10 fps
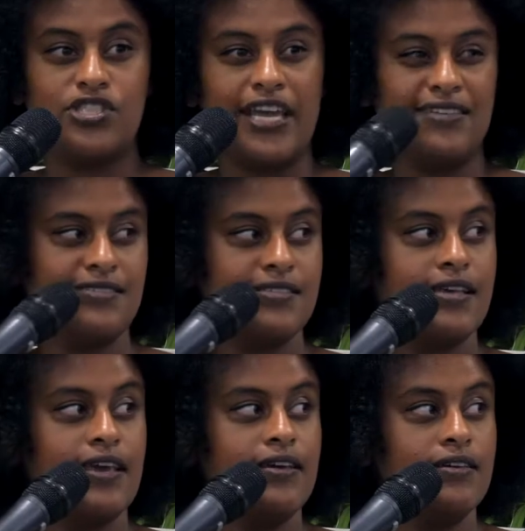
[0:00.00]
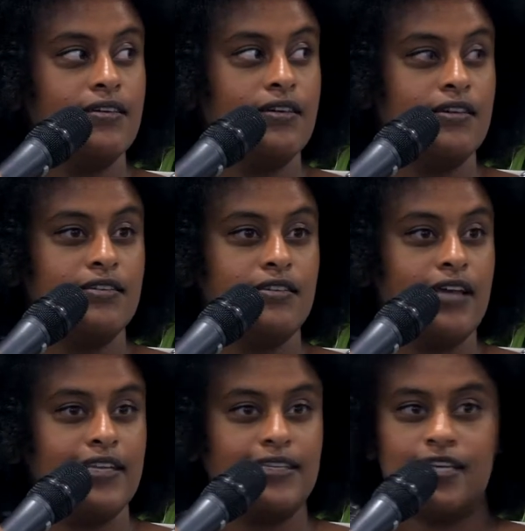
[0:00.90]
chains here?
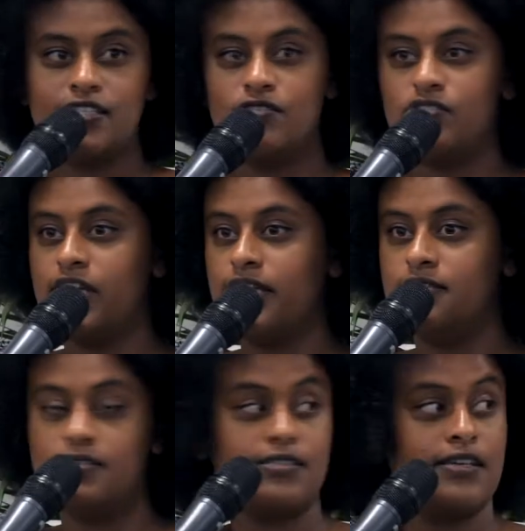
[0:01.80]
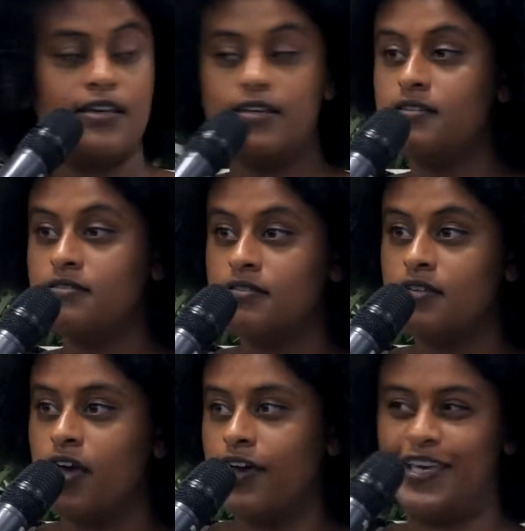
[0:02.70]
Any national chains here?
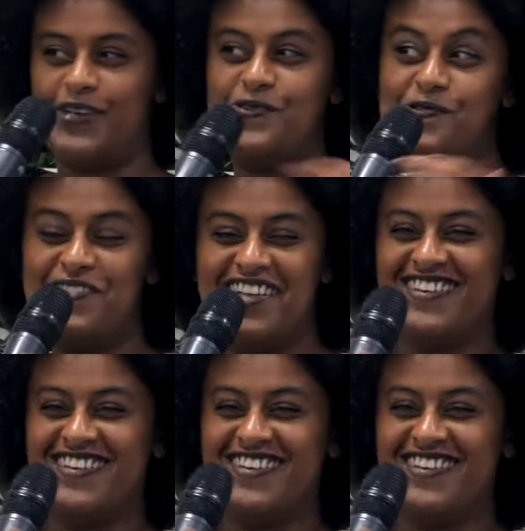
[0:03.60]
Okay, cool.